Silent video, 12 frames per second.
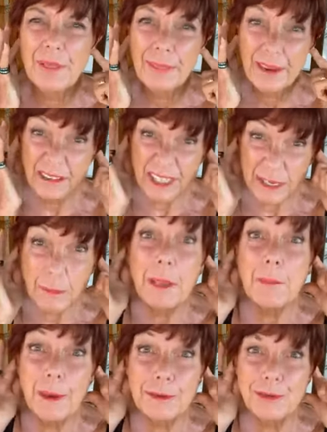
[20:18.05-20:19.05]
And there's some
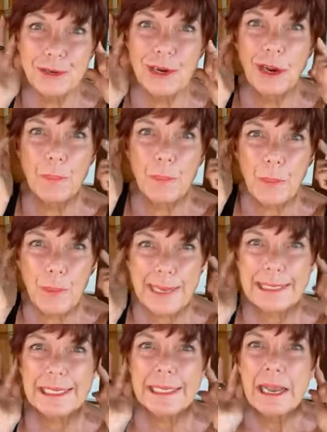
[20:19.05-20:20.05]
emotional
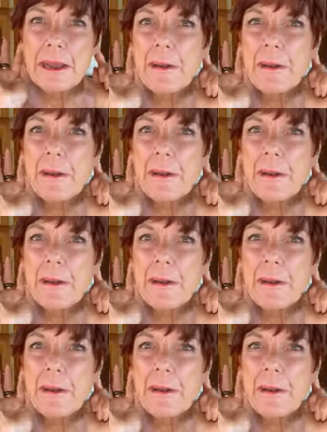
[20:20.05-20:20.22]
points.